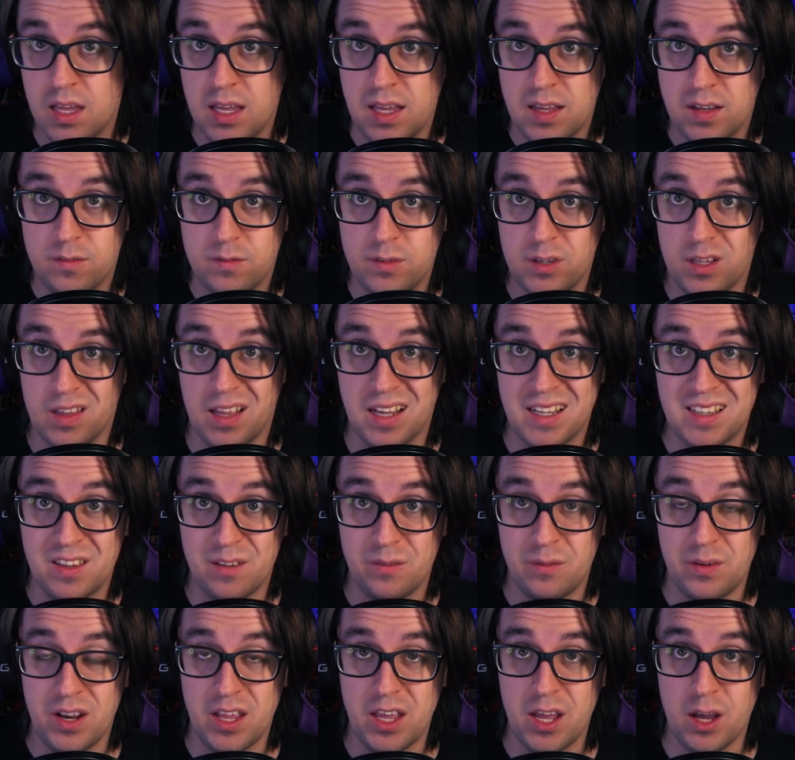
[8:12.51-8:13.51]
If you liked the
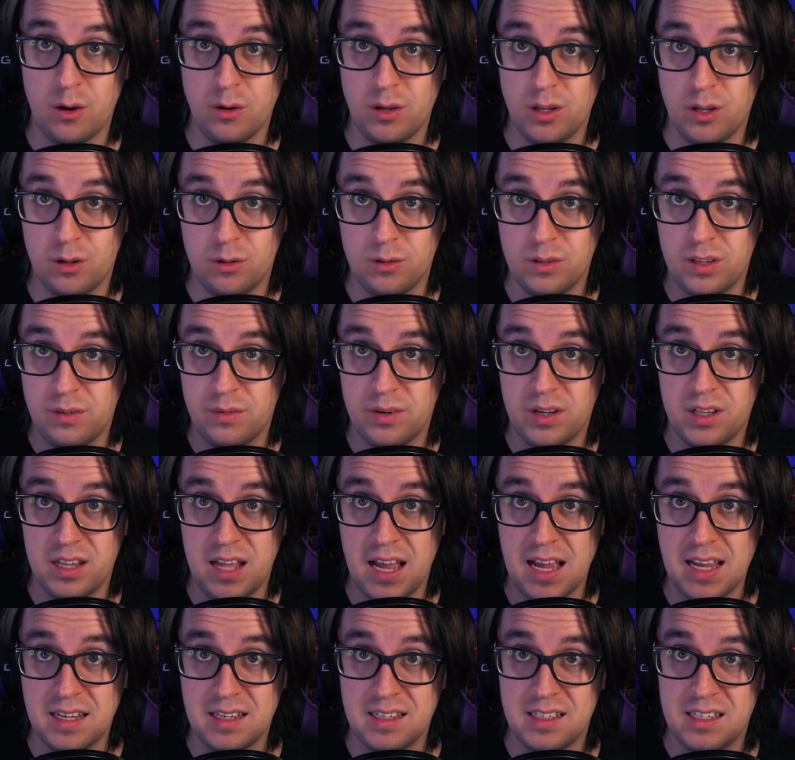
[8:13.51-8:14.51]
video, leave it a
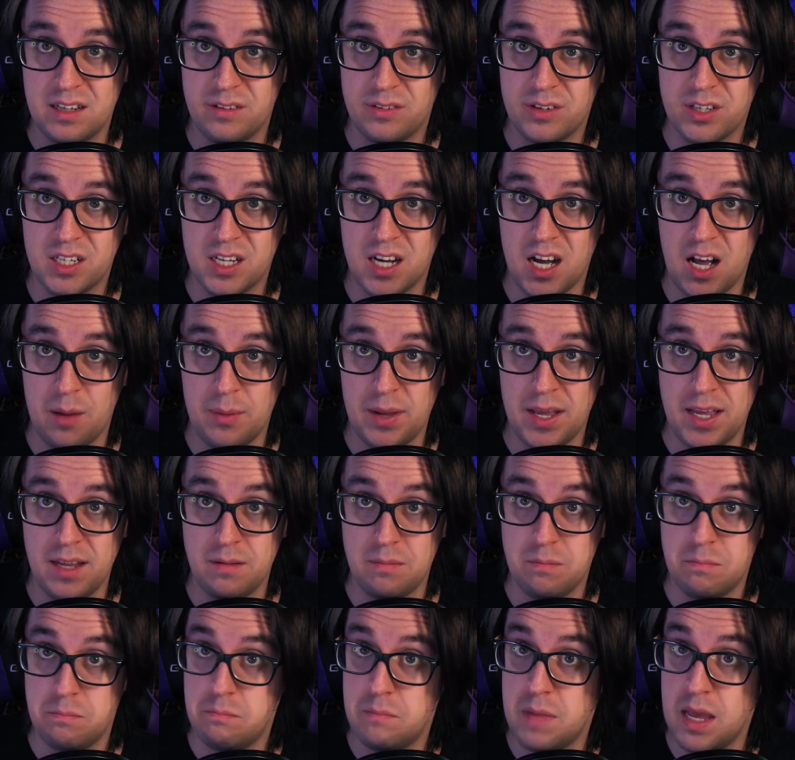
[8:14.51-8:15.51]
like, give it a comment,
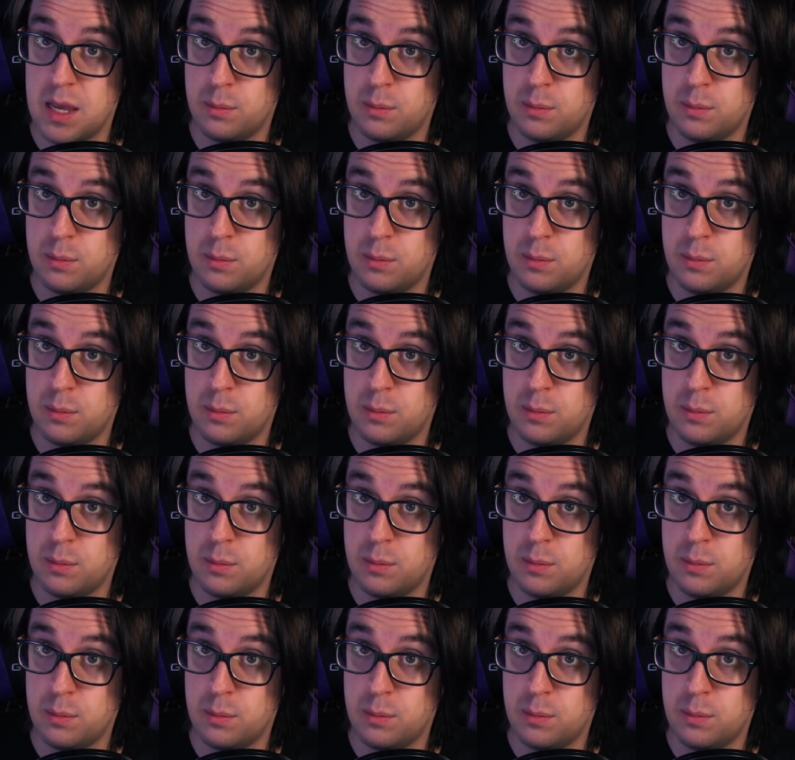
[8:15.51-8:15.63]
maybe